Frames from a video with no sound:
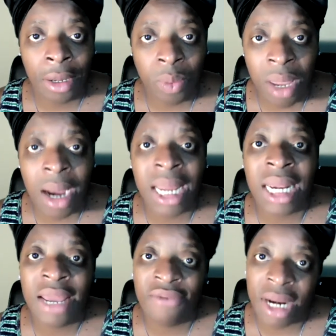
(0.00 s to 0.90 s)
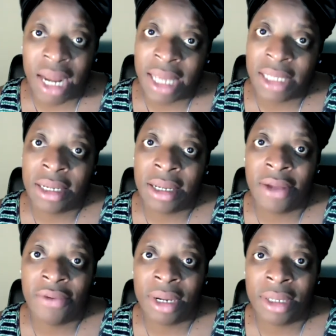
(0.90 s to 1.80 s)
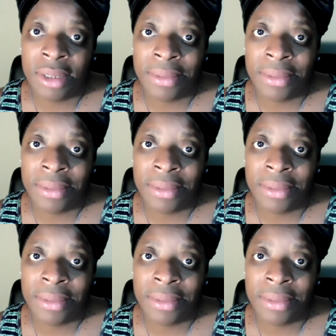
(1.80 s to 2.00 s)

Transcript: We are in everlasting covenant.